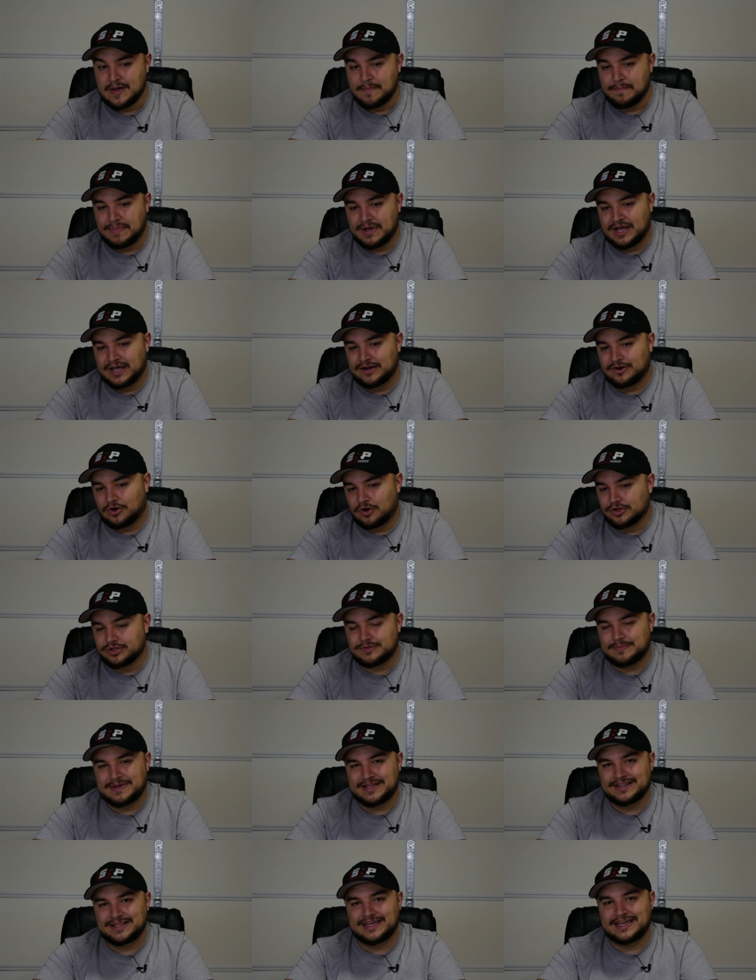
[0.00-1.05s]
but
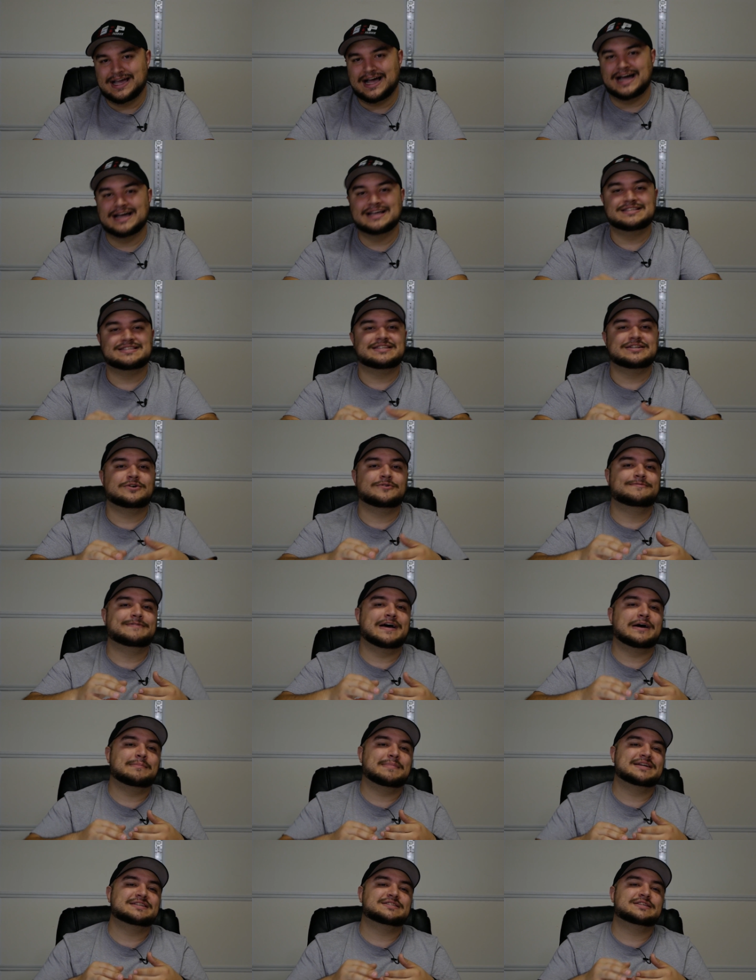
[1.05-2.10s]
ultimately, I still
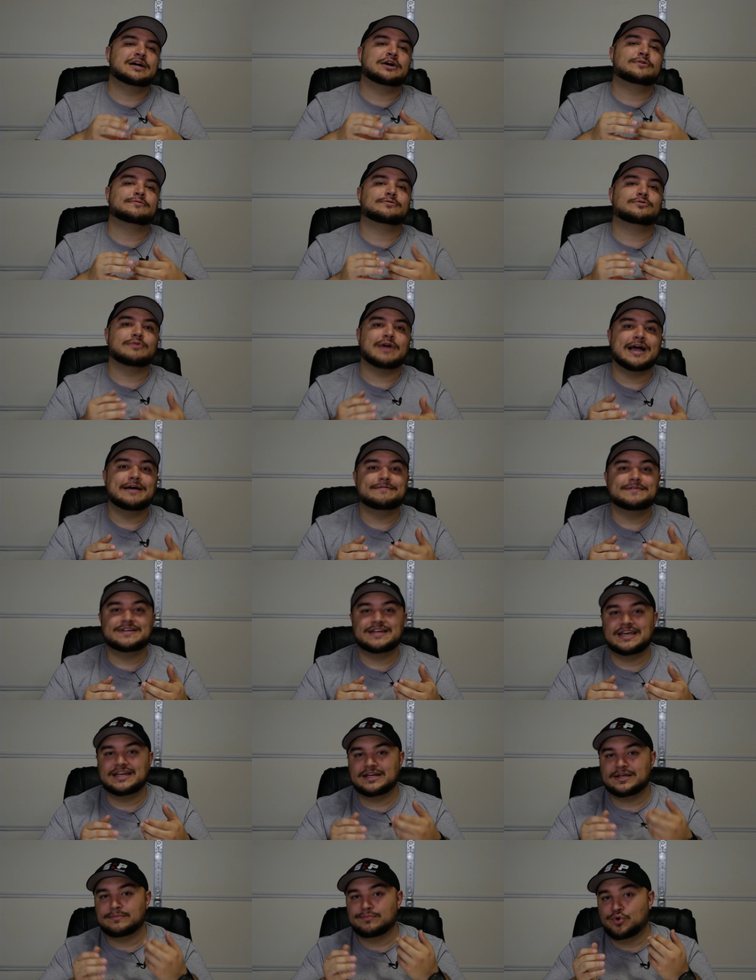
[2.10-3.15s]
found myself
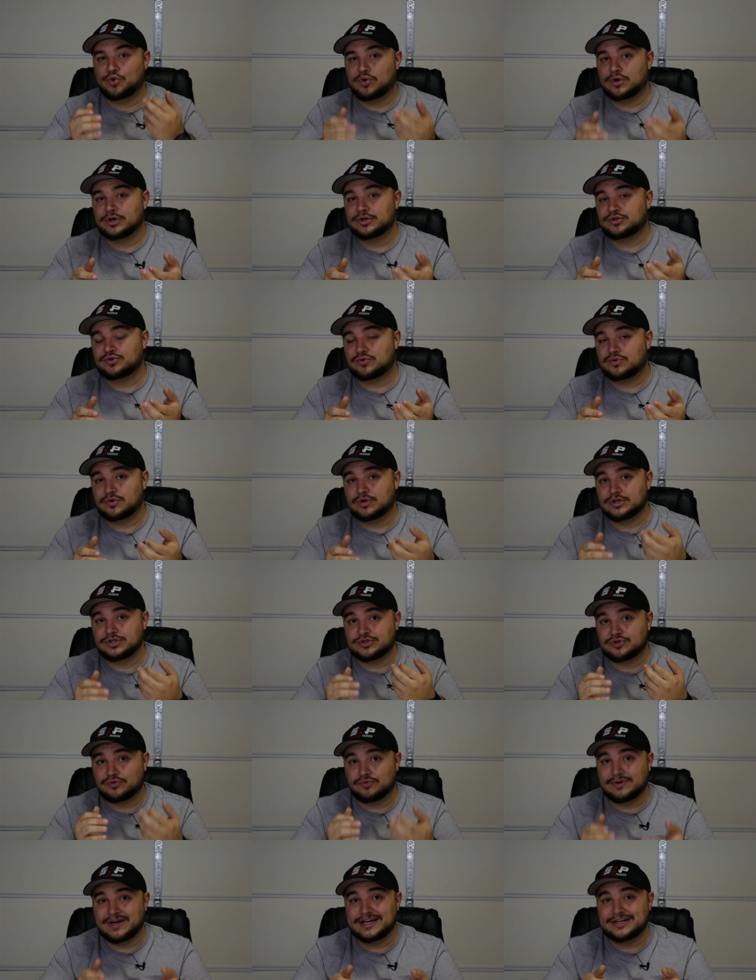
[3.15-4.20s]
gravitating more towards
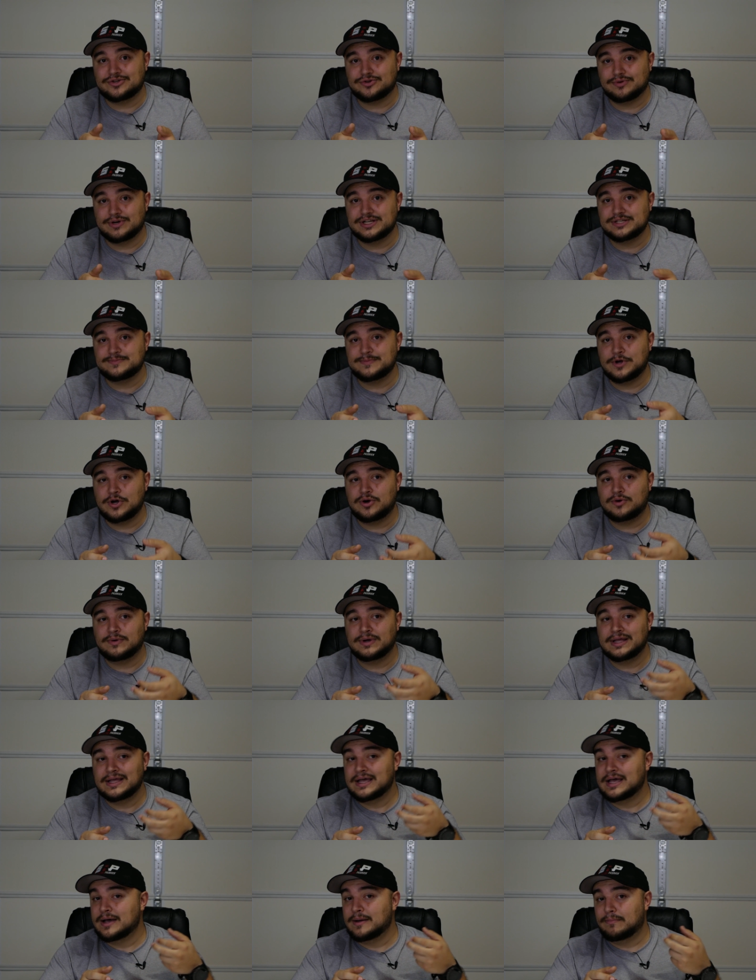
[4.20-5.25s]
Gran Turismo,
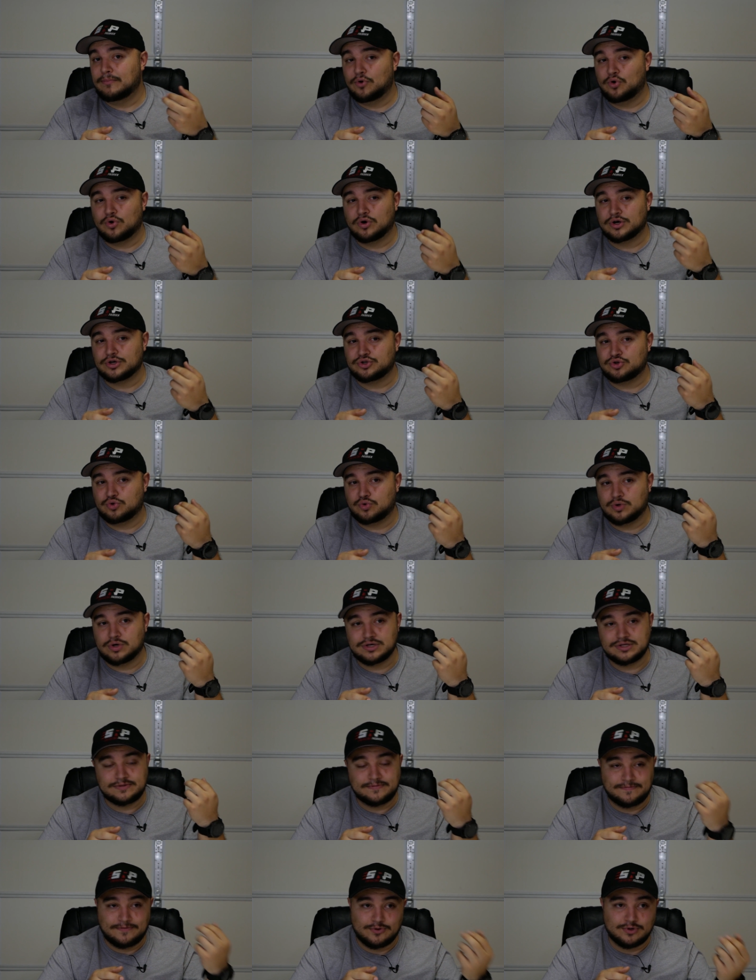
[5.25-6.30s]
more
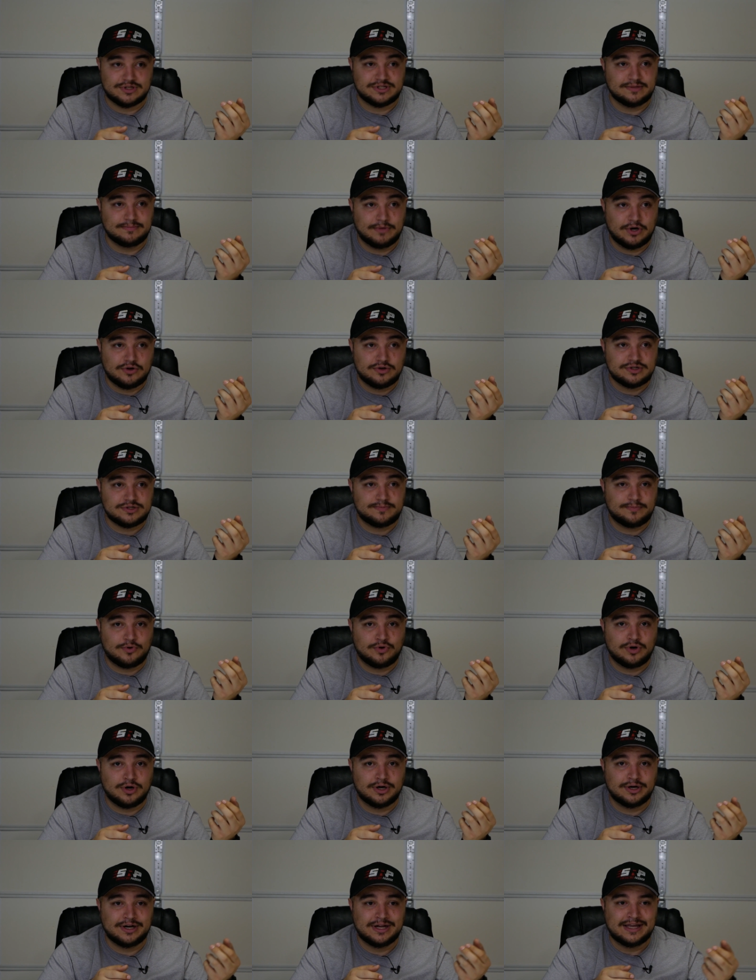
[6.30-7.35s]
towards Forza
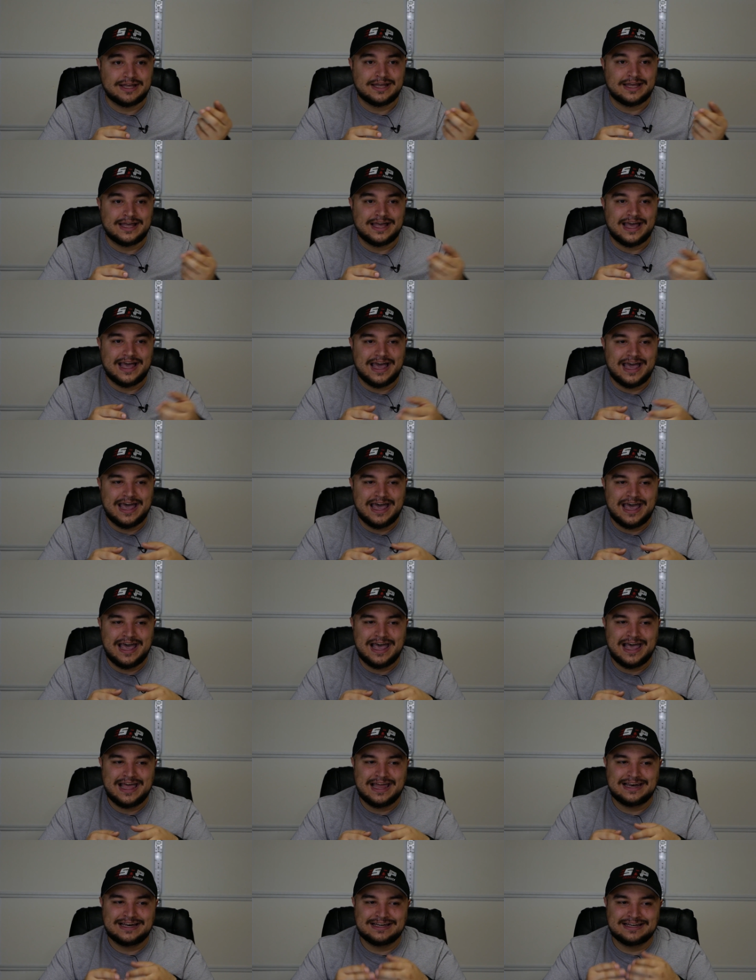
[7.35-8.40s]
Motorsport,
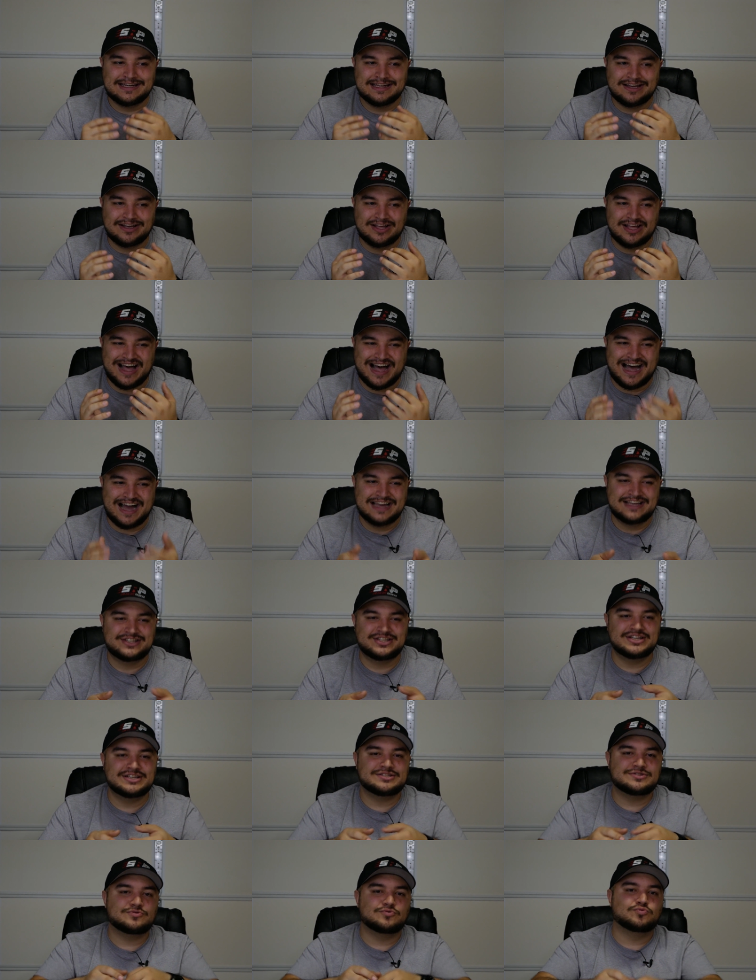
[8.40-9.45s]
and I
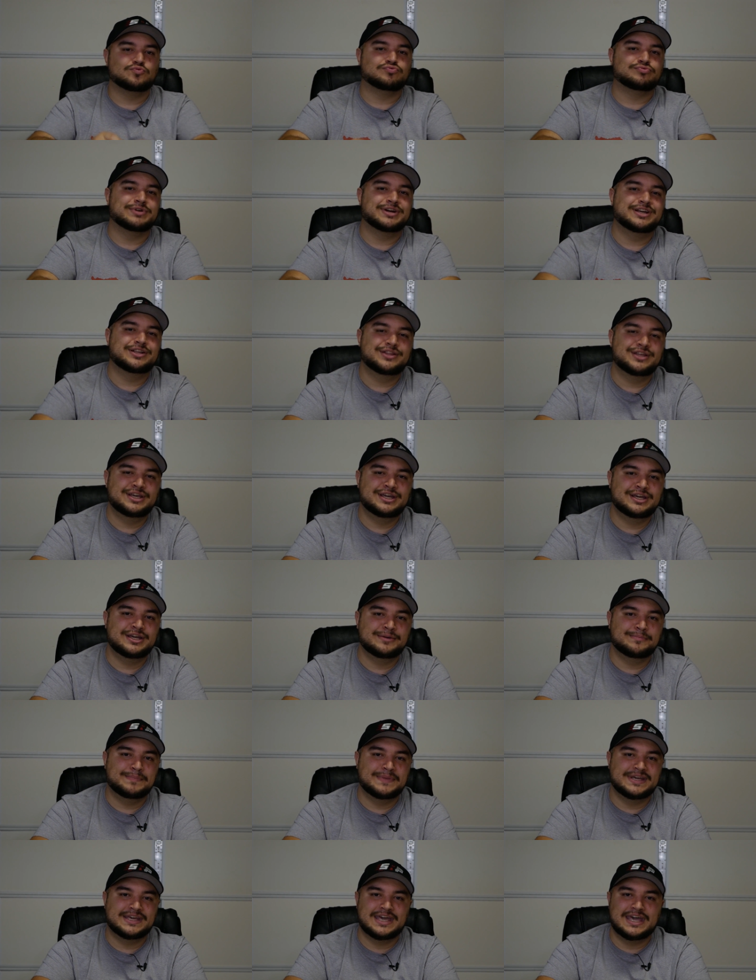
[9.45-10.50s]
just really
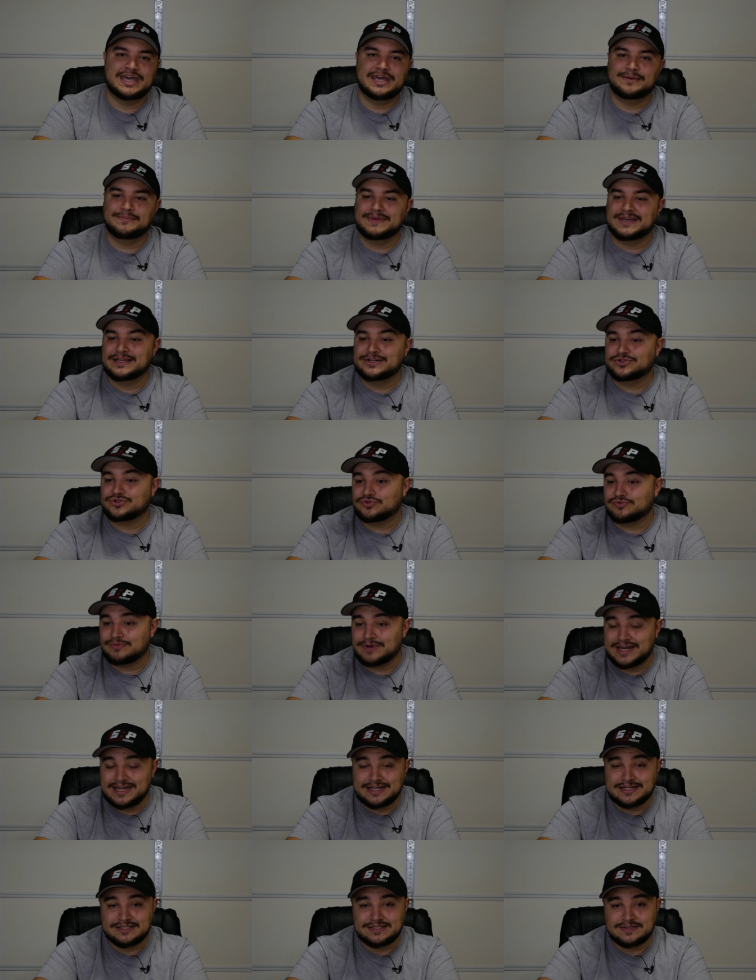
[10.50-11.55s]
became
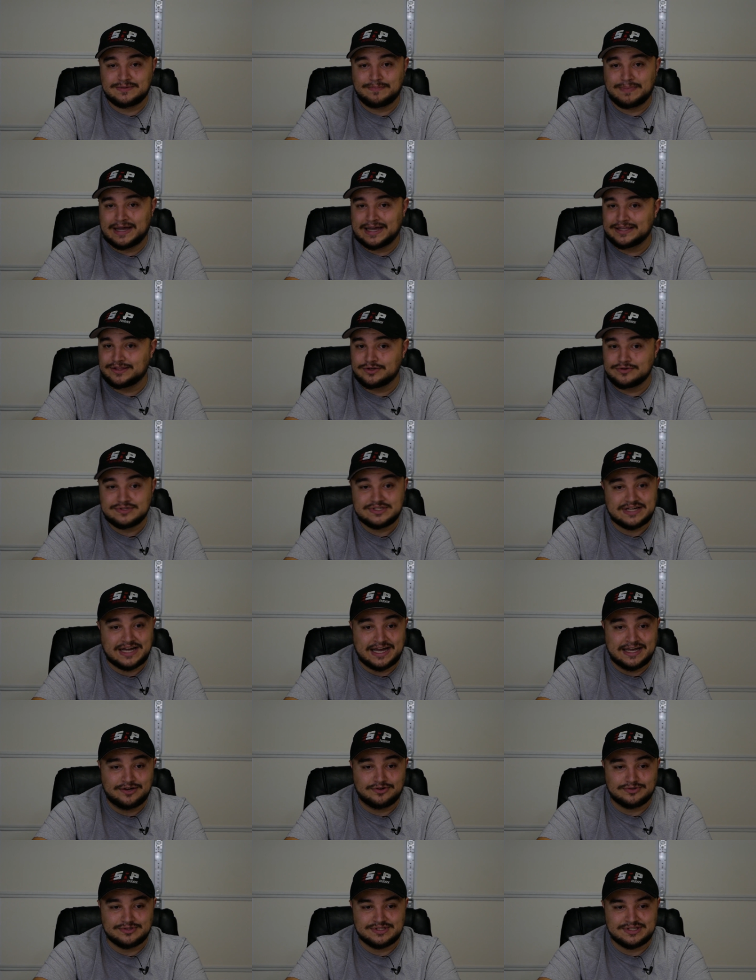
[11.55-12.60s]
entranced by those
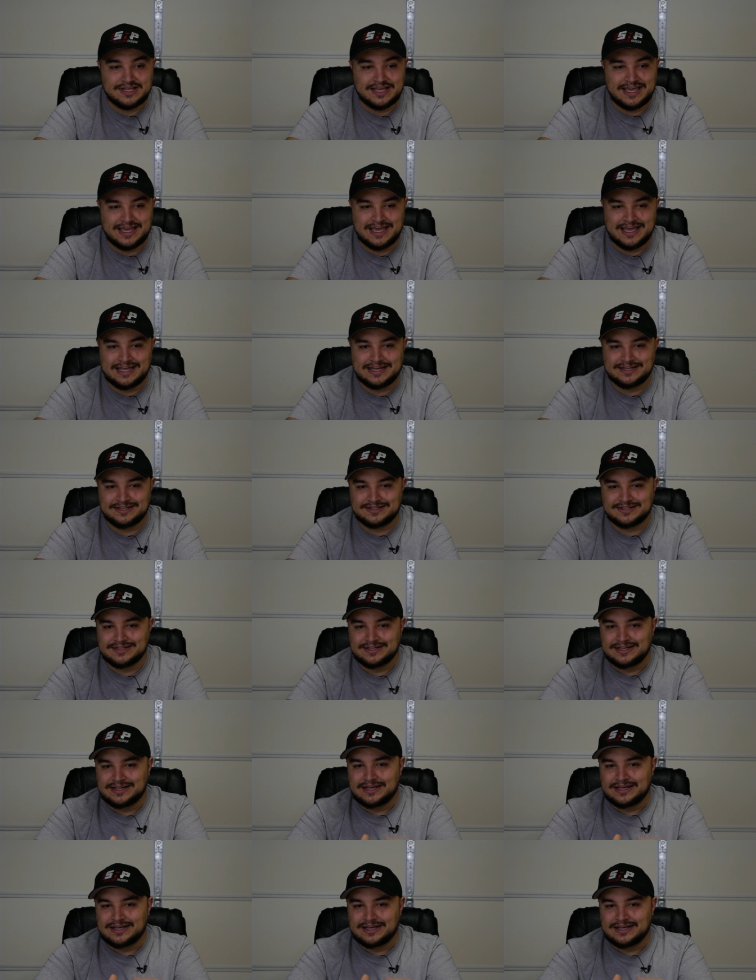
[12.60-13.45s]
titles. And